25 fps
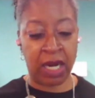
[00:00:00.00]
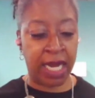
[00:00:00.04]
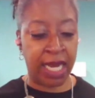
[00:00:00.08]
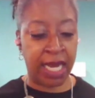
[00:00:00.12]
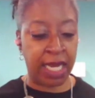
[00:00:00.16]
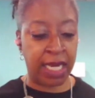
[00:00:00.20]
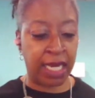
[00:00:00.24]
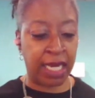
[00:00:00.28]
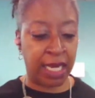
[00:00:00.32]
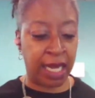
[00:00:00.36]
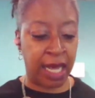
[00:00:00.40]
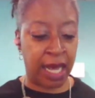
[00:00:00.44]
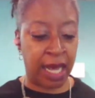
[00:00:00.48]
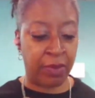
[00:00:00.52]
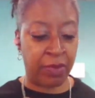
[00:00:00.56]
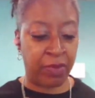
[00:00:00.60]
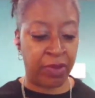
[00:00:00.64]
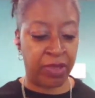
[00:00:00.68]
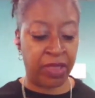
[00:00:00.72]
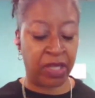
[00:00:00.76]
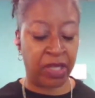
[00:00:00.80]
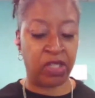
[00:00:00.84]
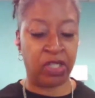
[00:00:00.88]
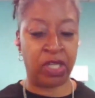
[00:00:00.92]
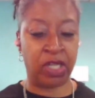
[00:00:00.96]
I ended up
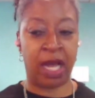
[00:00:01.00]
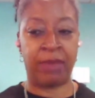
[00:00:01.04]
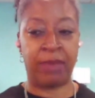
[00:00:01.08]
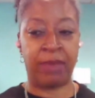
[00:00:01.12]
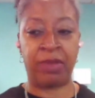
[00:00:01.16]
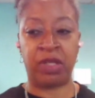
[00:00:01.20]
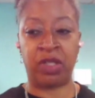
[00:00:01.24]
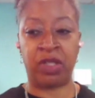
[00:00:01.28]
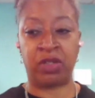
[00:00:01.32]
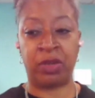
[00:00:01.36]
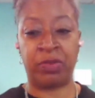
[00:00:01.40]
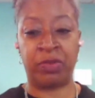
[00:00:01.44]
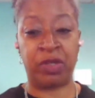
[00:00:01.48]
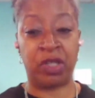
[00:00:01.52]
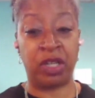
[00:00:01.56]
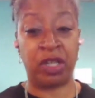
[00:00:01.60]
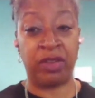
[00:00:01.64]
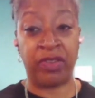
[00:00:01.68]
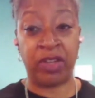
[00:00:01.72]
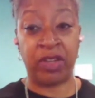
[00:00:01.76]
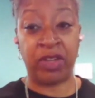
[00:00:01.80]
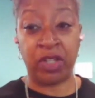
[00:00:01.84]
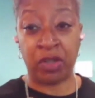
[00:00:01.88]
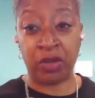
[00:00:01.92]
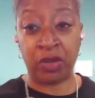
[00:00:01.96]
with a job description
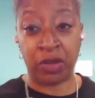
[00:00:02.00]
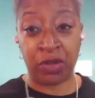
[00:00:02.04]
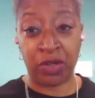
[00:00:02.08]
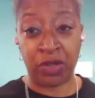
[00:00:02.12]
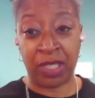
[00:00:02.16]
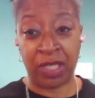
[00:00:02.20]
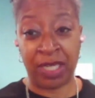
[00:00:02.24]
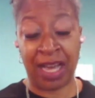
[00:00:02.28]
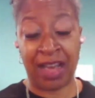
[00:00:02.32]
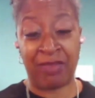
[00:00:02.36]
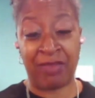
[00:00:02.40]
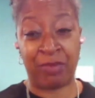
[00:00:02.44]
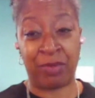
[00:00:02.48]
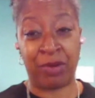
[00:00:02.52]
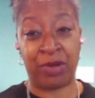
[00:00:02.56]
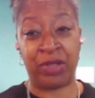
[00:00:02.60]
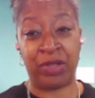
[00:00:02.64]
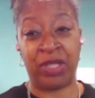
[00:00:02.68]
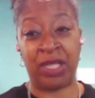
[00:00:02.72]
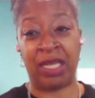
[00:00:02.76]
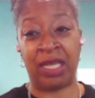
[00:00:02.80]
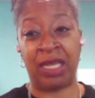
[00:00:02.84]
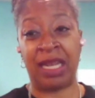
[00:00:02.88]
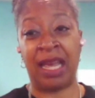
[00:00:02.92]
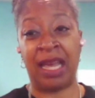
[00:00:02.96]
of a junior staff
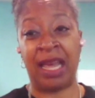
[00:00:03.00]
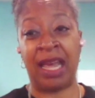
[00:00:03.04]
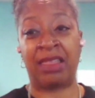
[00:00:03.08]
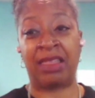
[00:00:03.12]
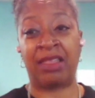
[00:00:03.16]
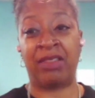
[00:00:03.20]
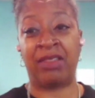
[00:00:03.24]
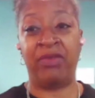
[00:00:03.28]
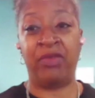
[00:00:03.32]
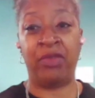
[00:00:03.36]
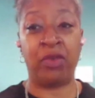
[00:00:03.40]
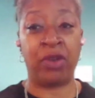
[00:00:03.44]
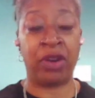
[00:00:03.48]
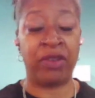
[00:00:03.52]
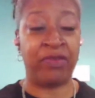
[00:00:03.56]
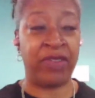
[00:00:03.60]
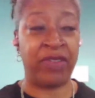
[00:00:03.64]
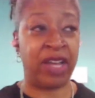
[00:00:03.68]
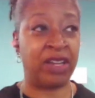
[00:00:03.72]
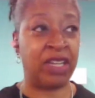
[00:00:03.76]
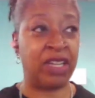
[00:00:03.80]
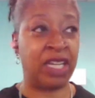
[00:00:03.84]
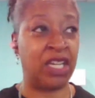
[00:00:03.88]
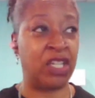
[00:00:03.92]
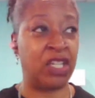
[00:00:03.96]
person at the Ford
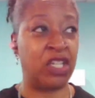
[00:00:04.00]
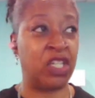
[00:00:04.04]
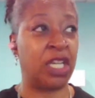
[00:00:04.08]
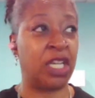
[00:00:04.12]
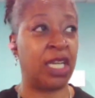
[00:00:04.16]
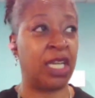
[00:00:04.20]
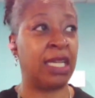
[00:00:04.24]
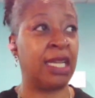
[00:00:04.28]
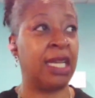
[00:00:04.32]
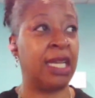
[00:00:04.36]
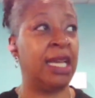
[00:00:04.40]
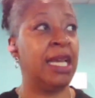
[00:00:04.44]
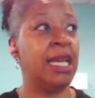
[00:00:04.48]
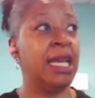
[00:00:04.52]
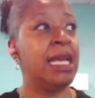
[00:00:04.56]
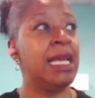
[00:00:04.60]
Foundation.